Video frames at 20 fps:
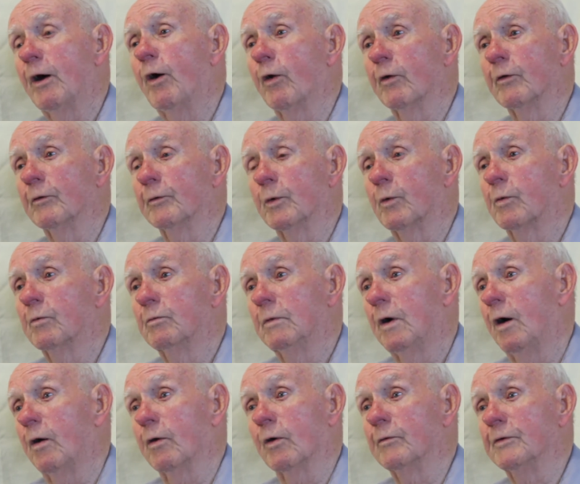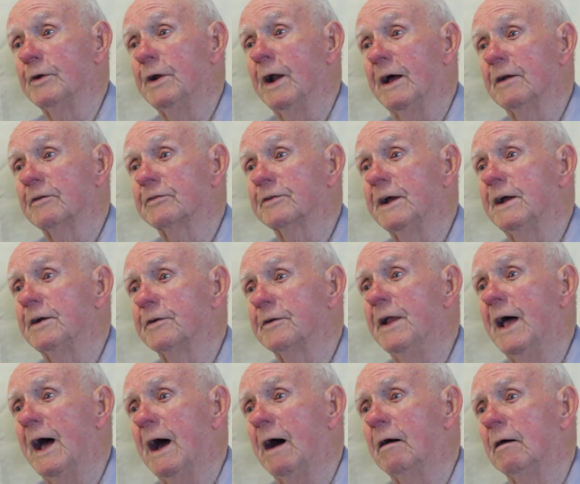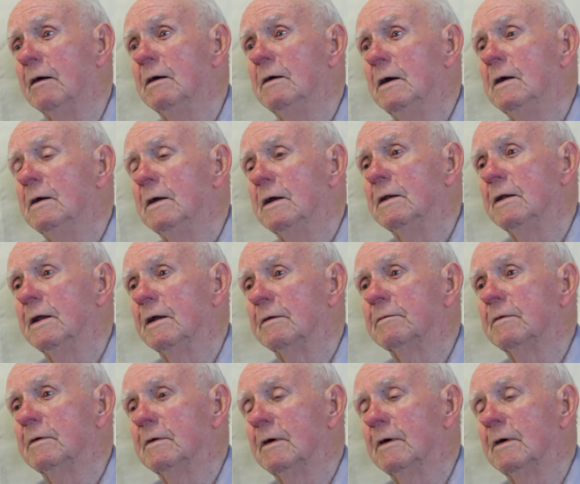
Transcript: all over the United States now. A